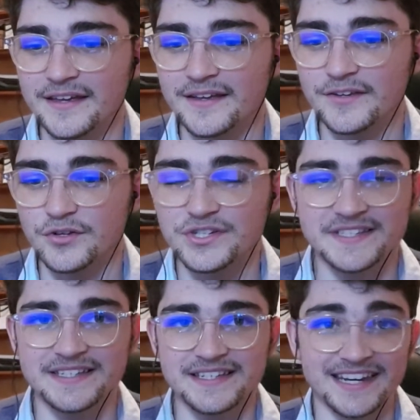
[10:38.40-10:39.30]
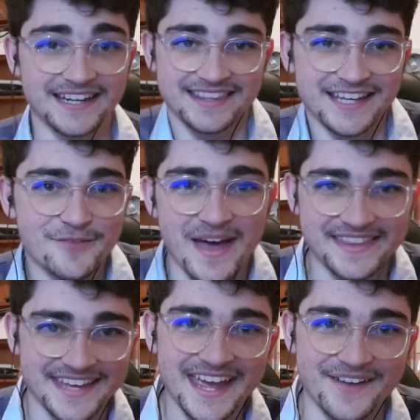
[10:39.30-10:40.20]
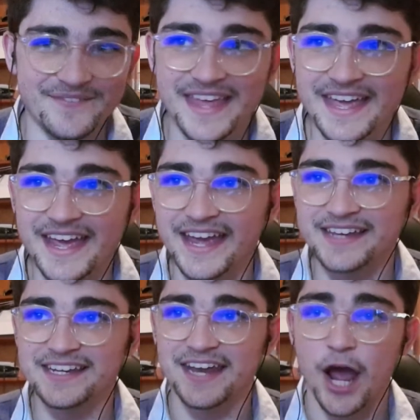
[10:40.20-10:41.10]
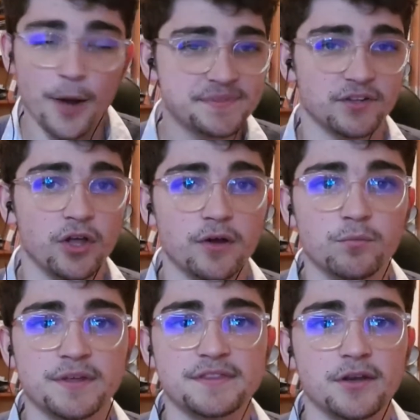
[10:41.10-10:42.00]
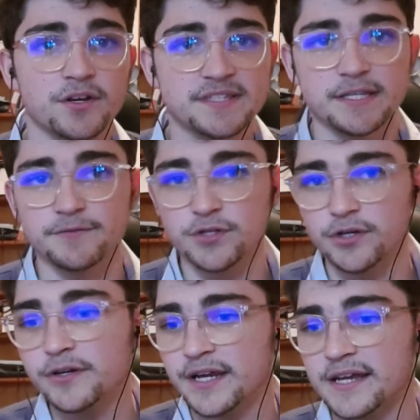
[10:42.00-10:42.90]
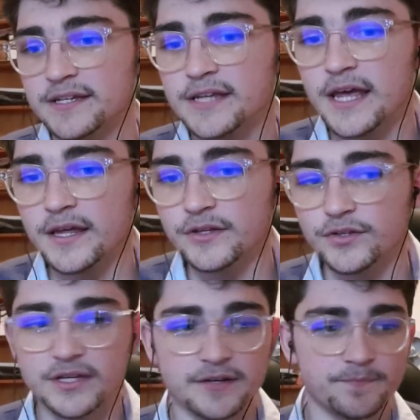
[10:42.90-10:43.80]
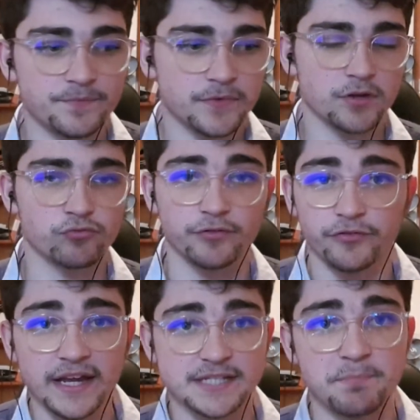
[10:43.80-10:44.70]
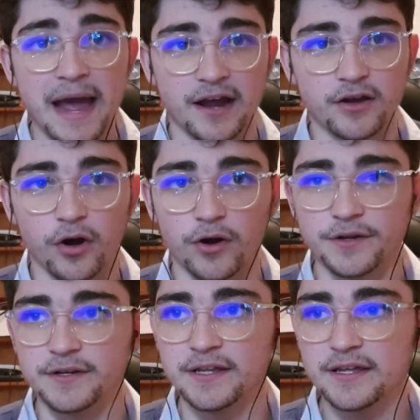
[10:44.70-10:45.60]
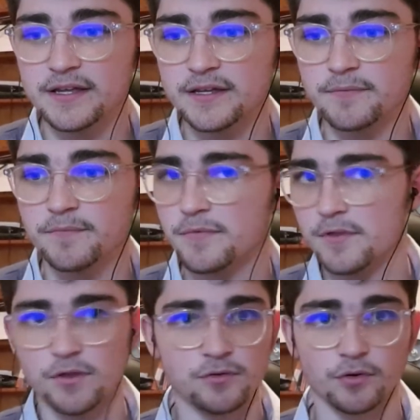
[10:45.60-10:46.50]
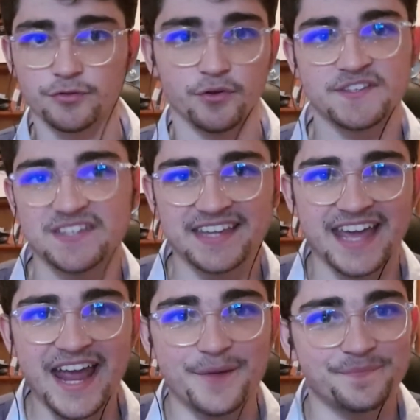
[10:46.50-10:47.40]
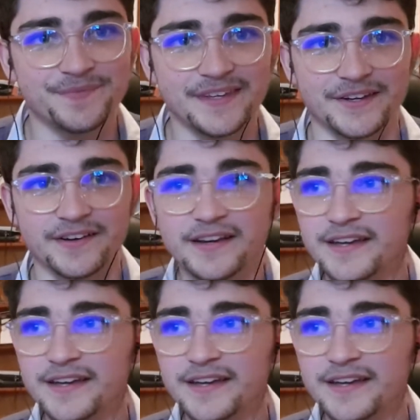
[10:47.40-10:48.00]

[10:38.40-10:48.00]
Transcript: You just need to think about the game. And it helps a lot with the notes that you've curated. You can reflect back on your thoughts on the game, you know?